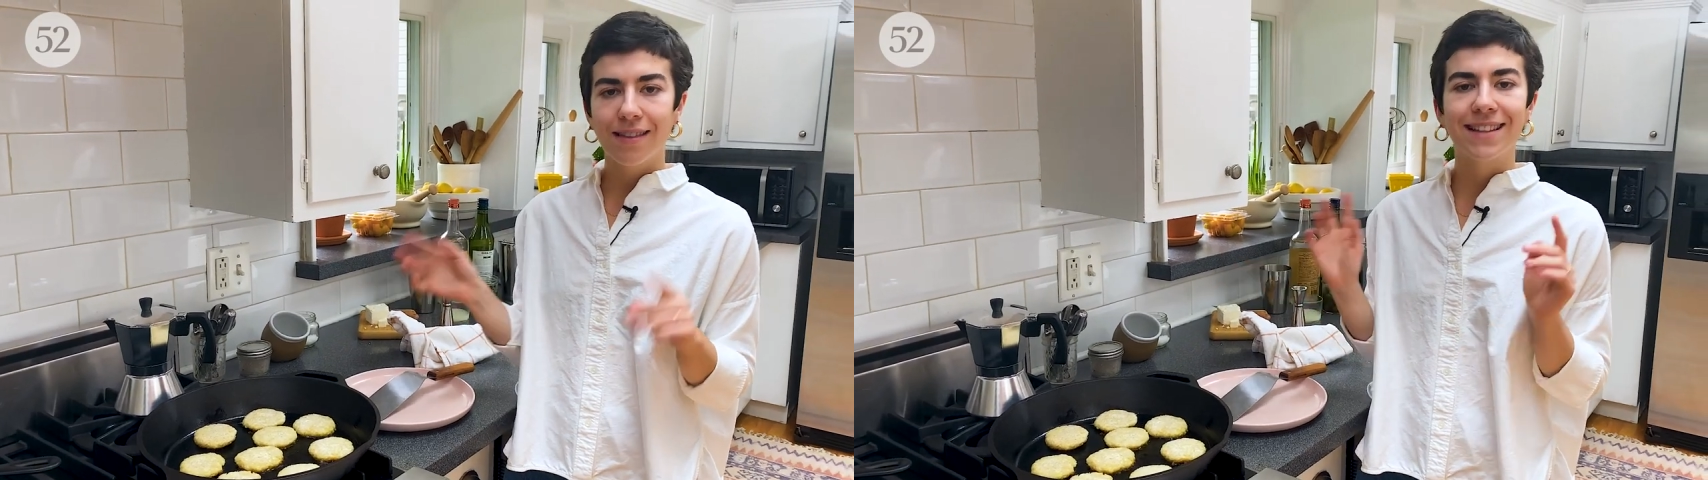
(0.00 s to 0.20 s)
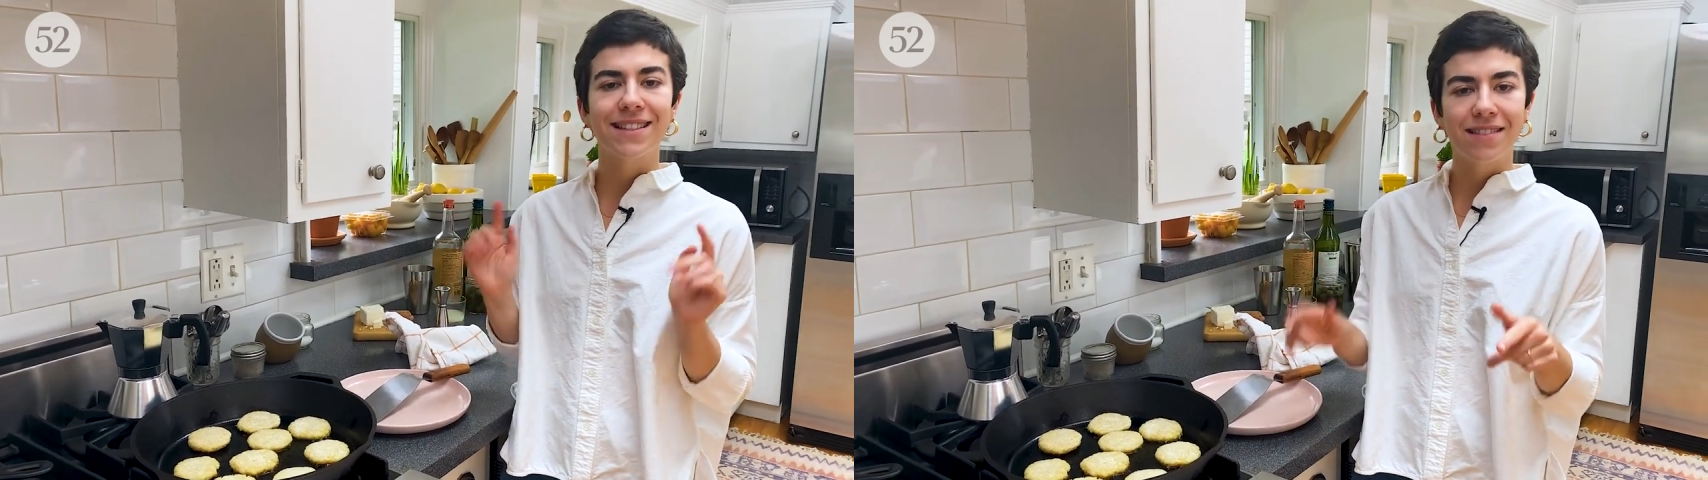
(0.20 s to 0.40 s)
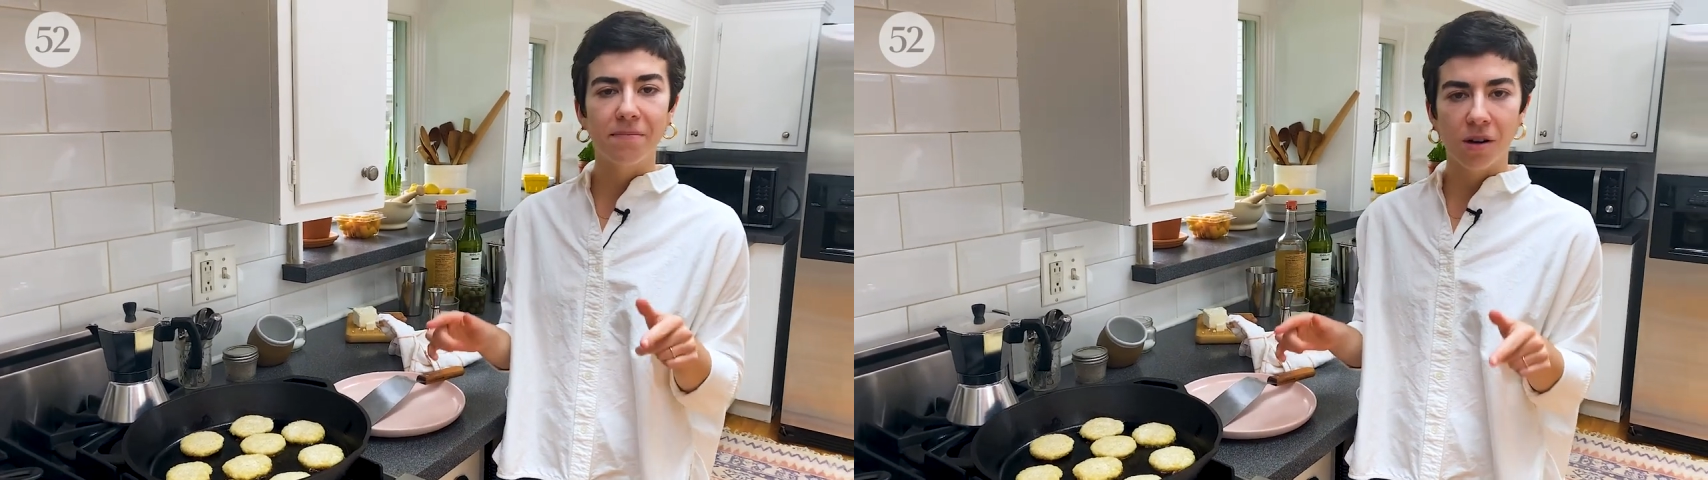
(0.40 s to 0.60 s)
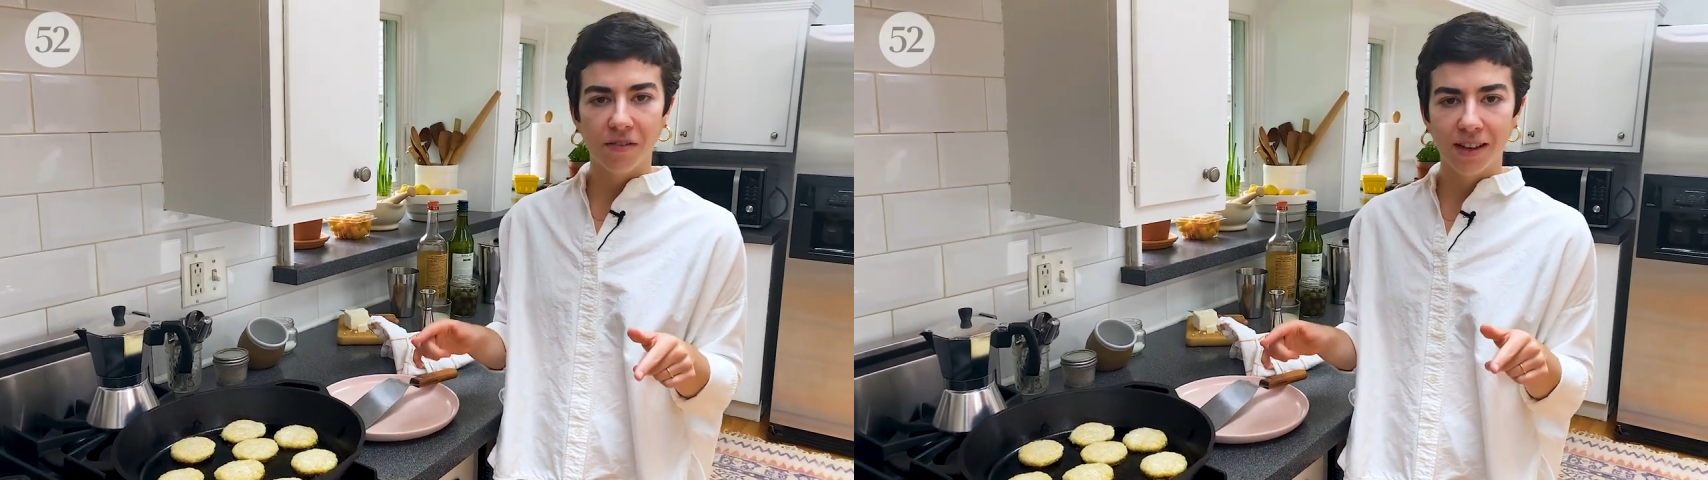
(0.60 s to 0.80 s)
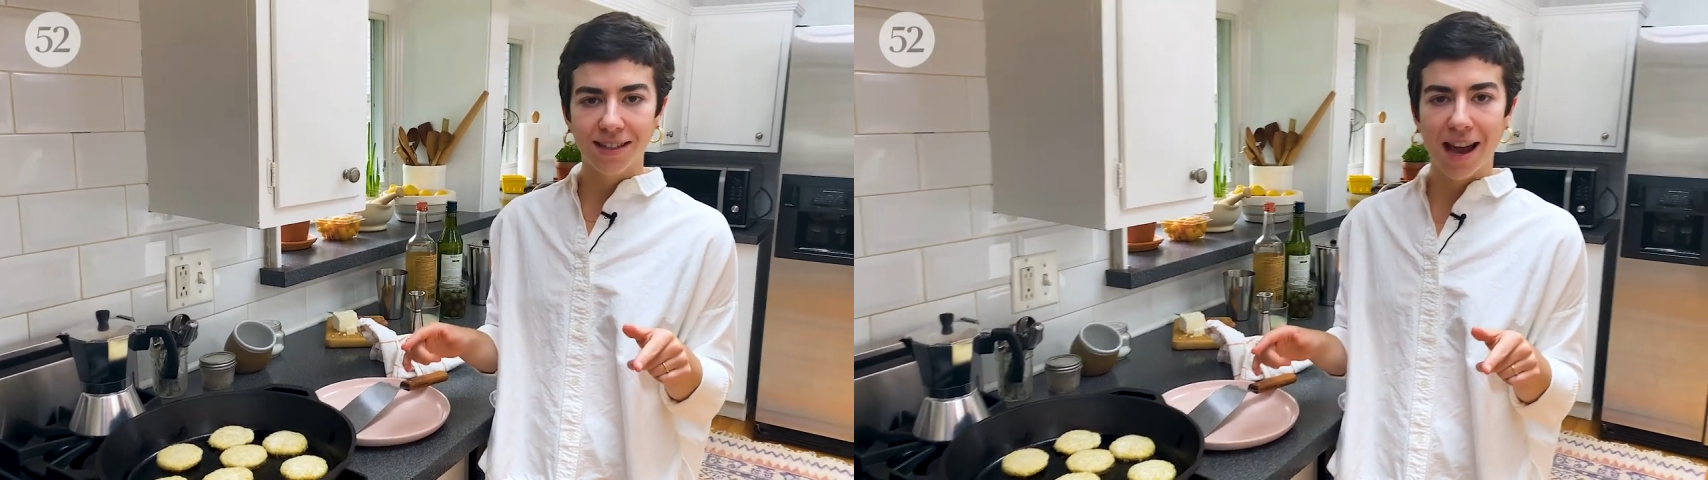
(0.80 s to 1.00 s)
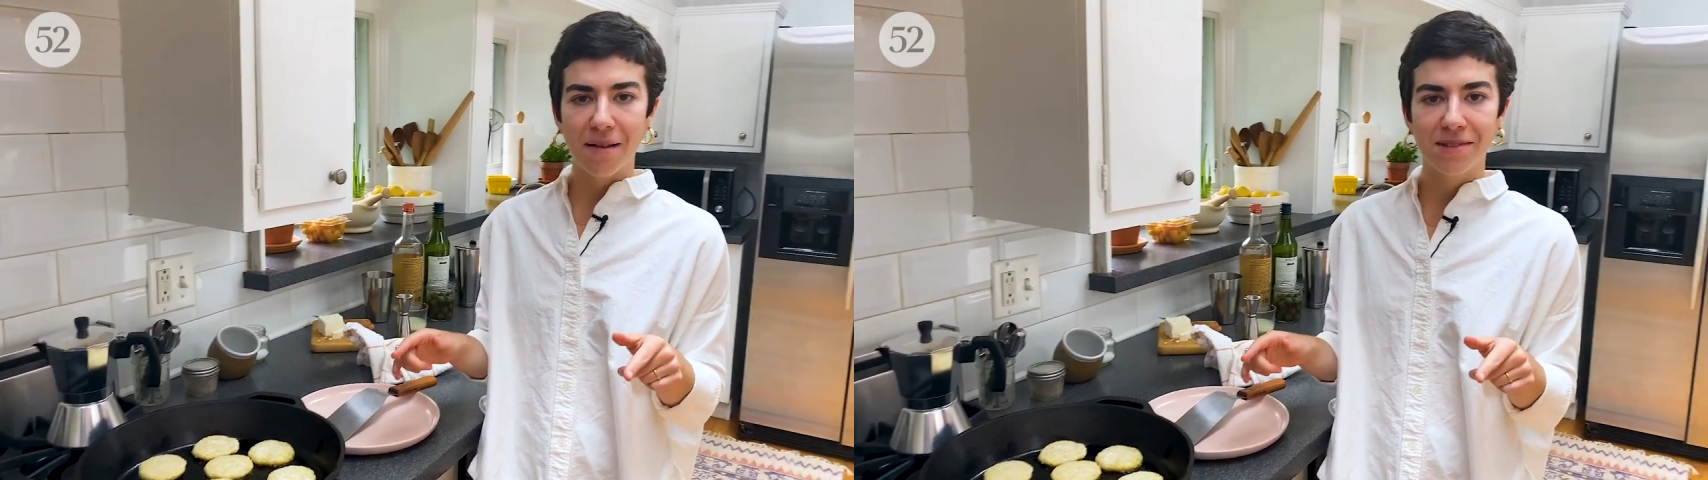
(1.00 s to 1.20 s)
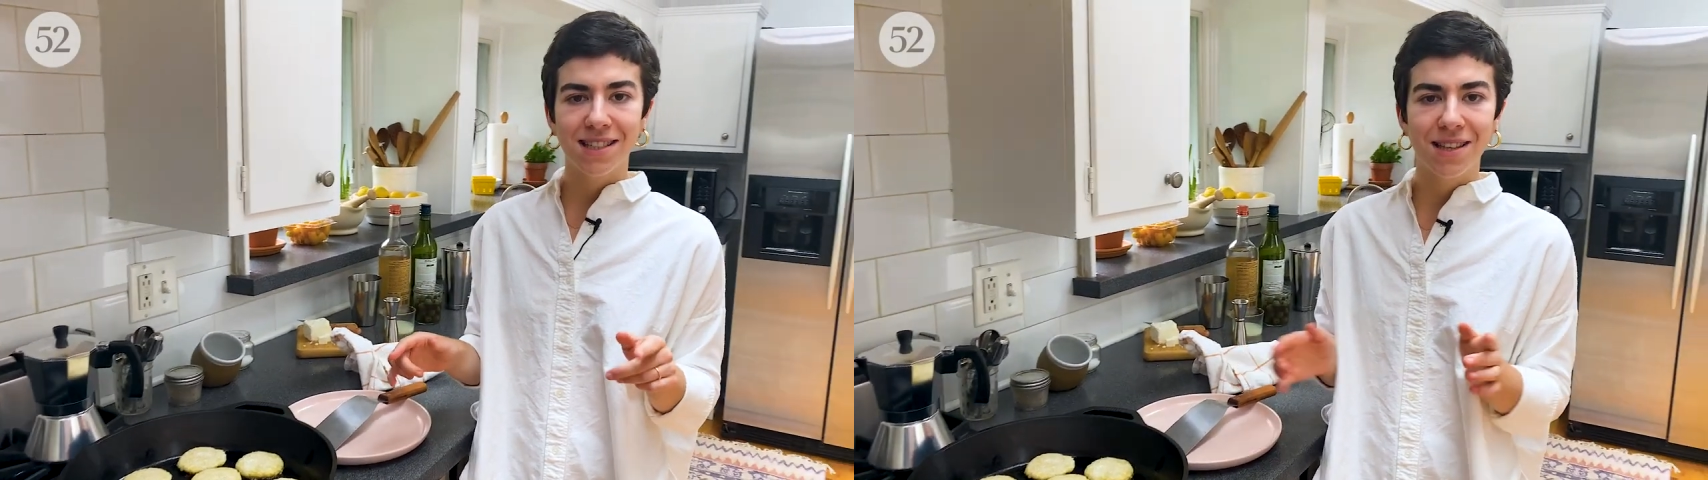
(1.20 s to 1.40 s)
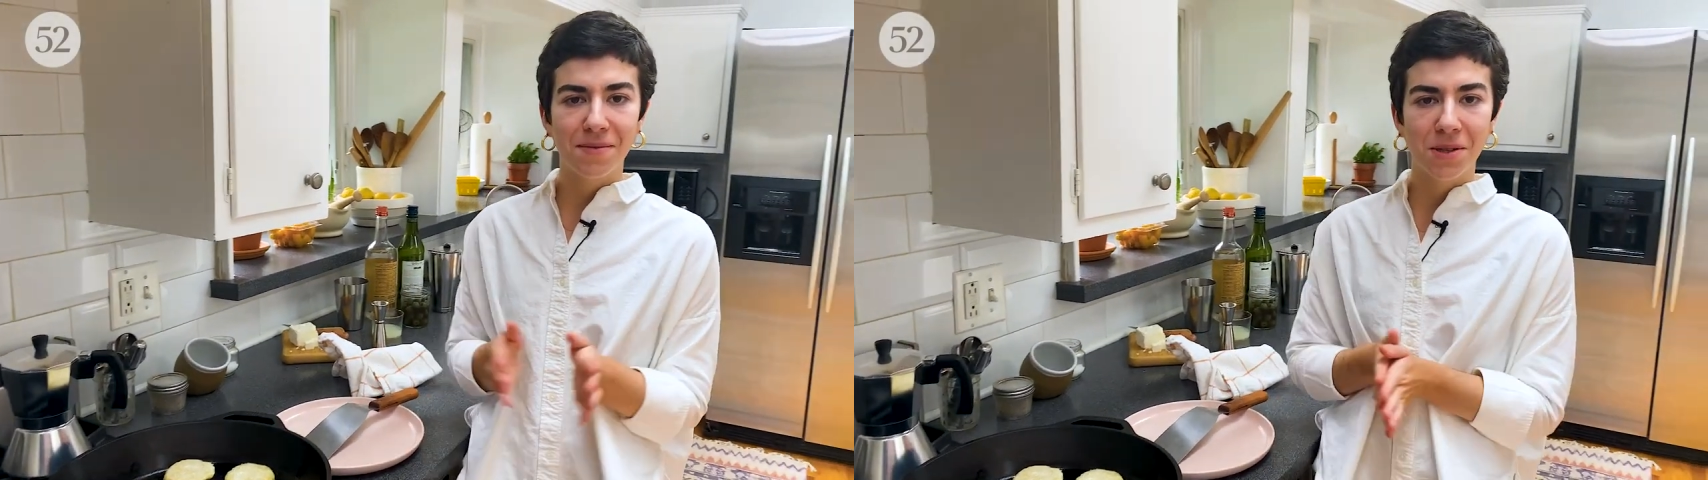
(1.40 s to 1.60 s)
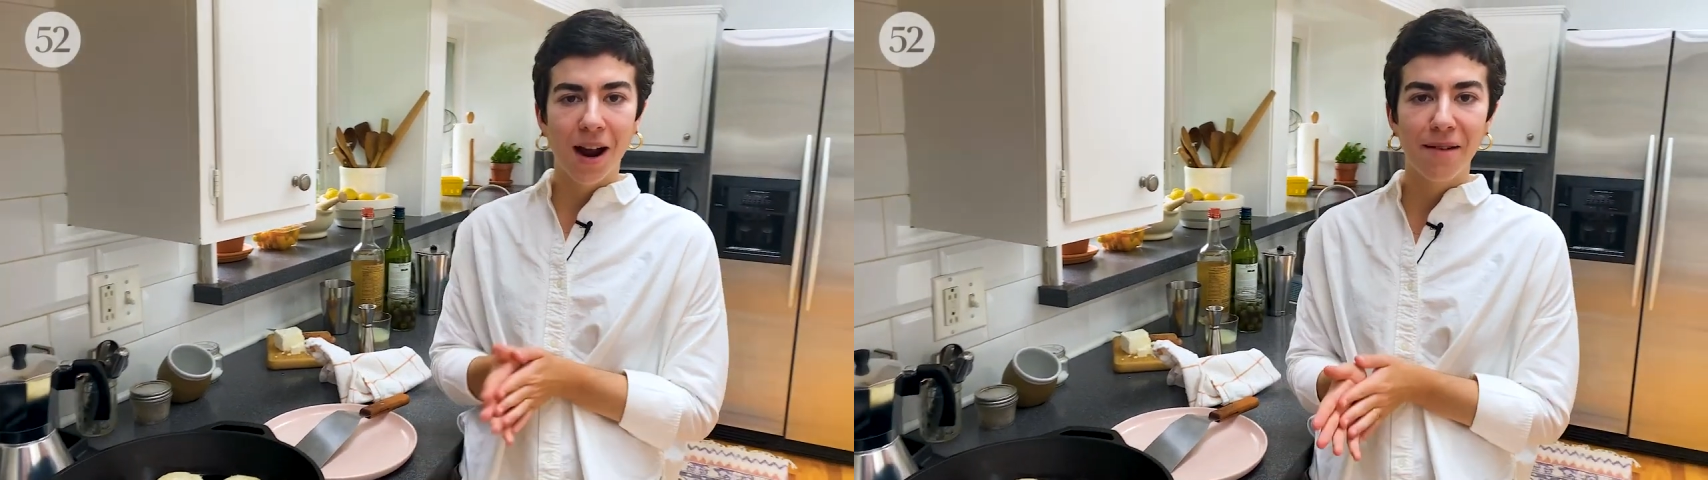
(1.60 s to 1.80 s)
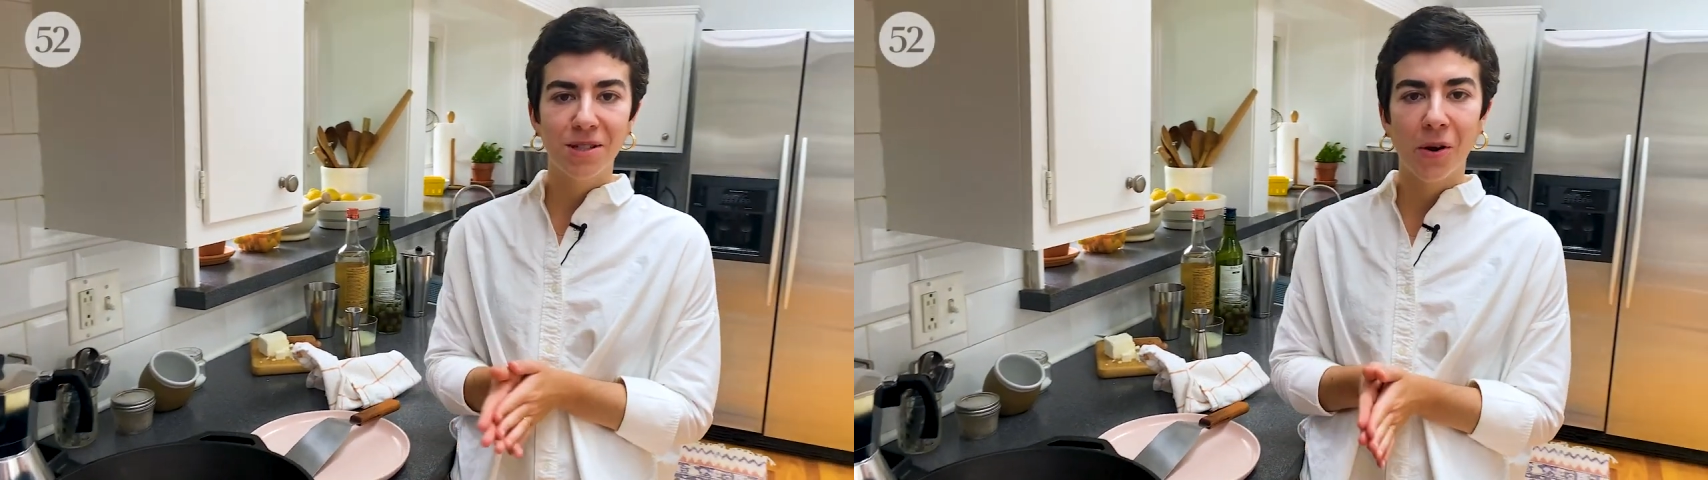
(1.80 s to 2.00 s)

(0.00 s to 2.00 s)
This is a perfect time to subscribe